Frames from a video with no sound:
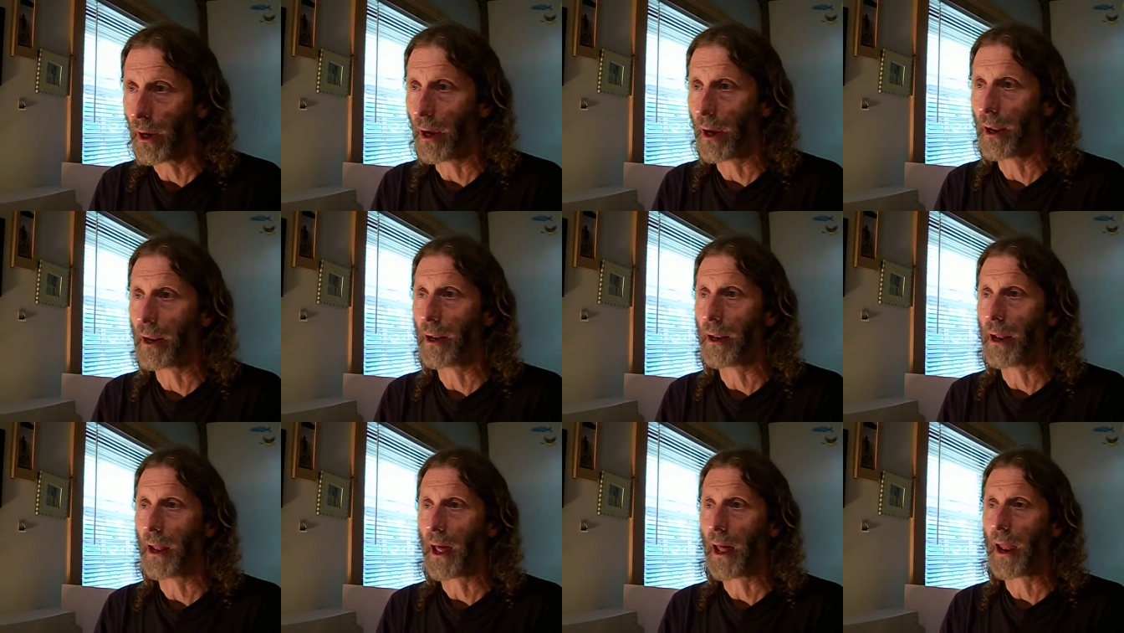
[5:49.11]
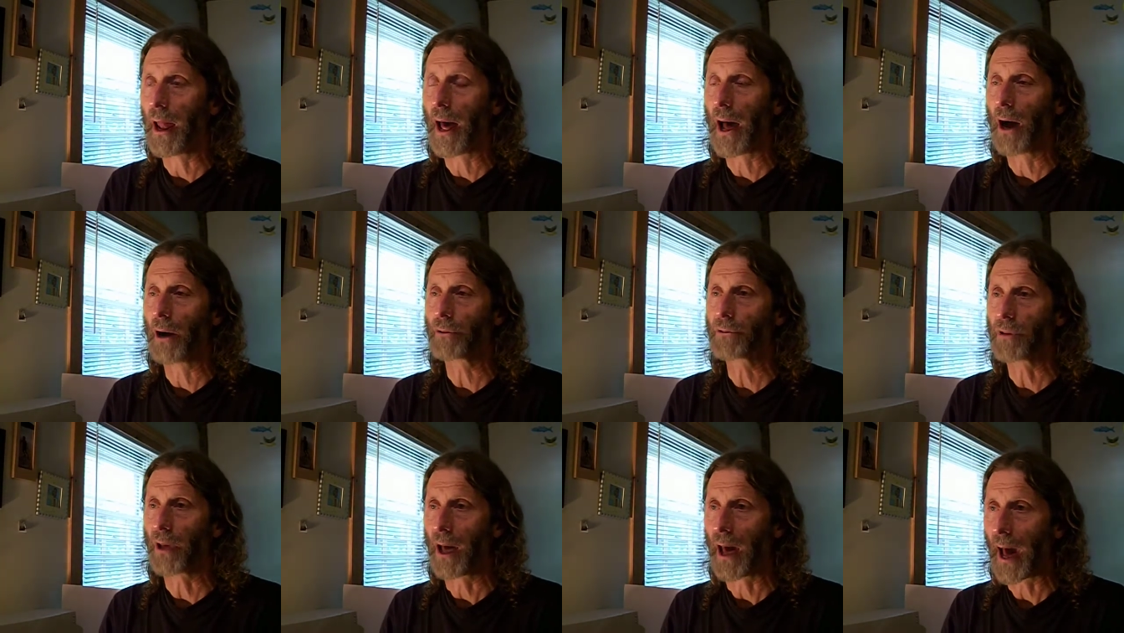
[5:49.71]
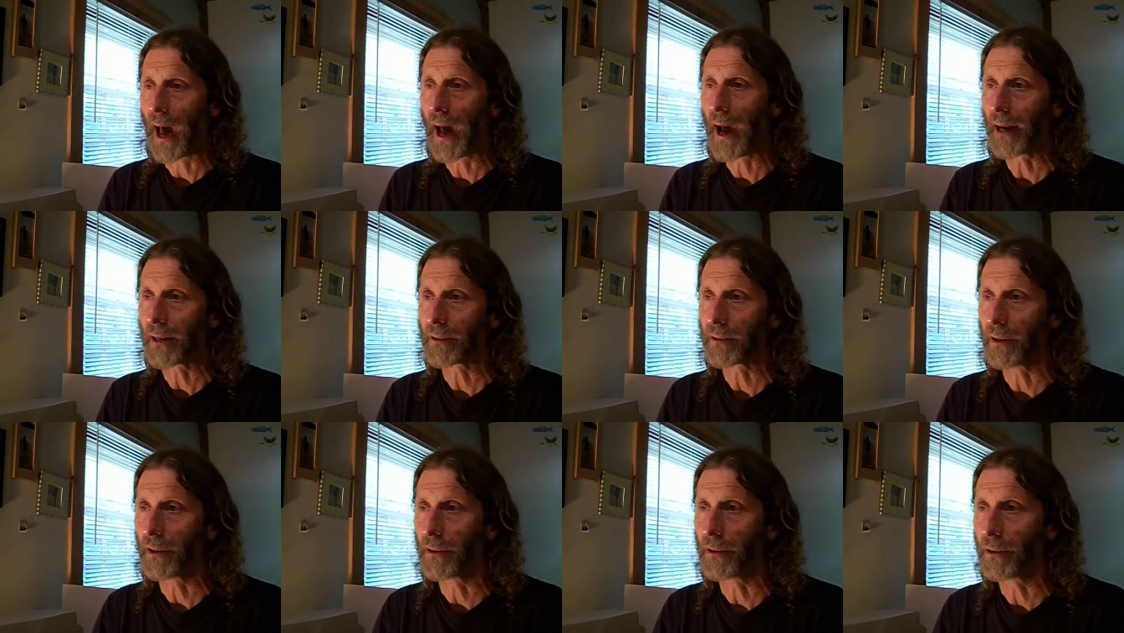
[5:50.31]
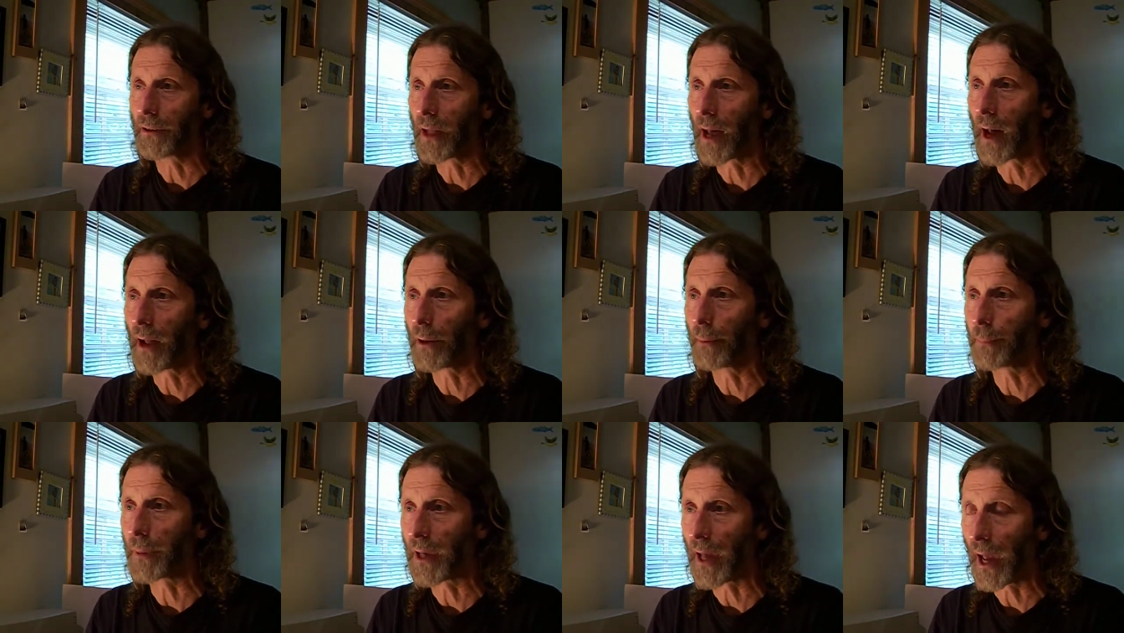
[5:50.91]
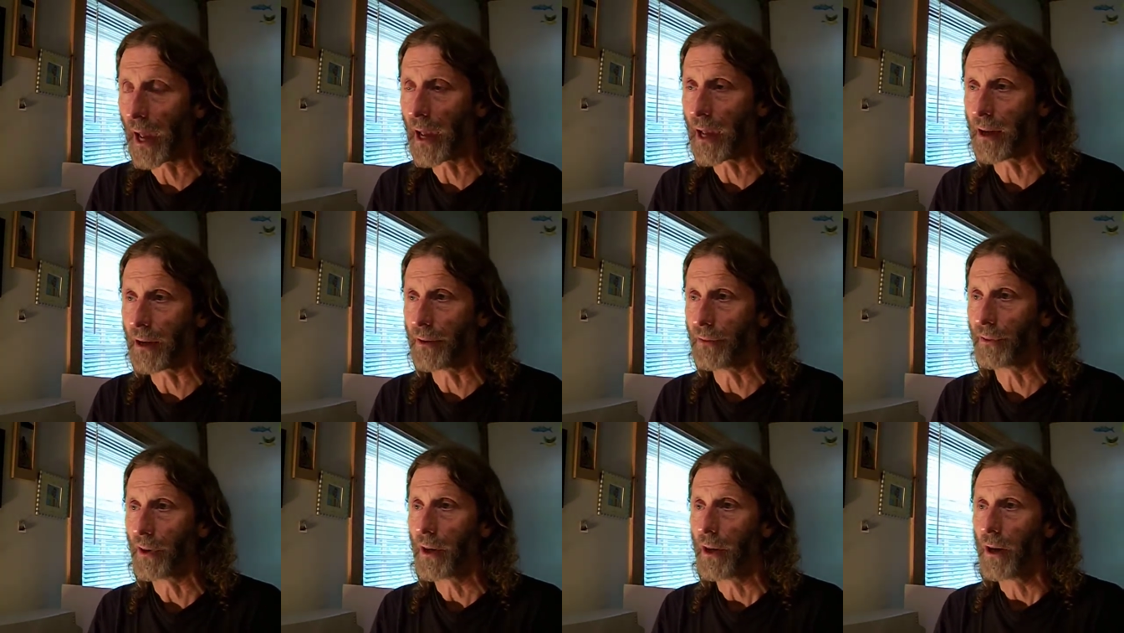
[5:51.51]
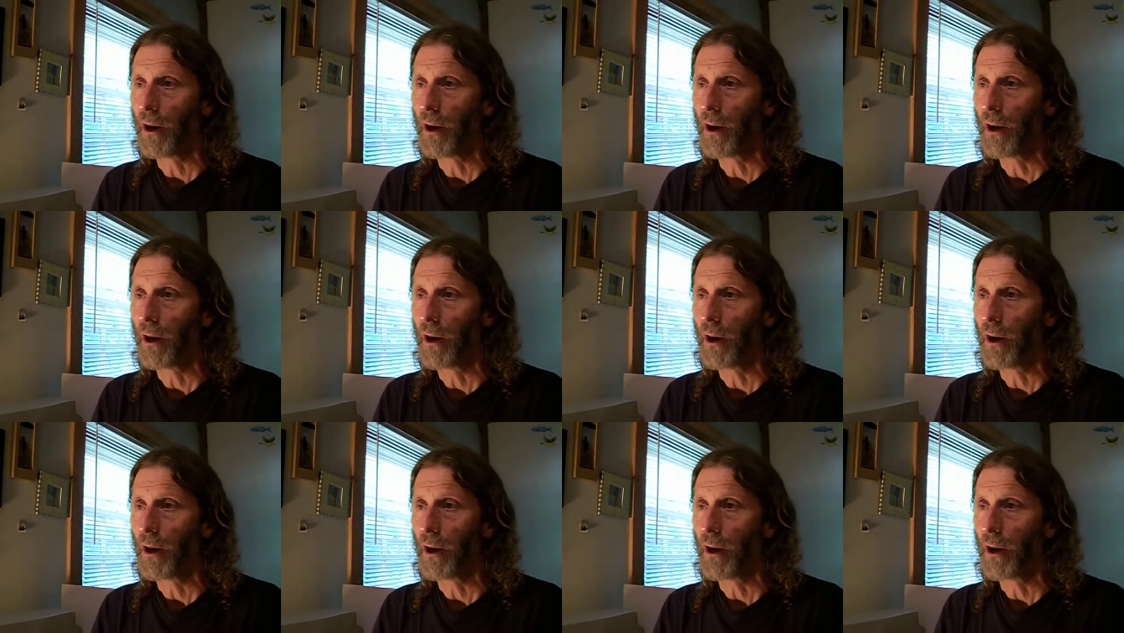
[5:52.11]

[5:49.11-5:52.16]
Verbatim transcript: and, and how to act and how to behave,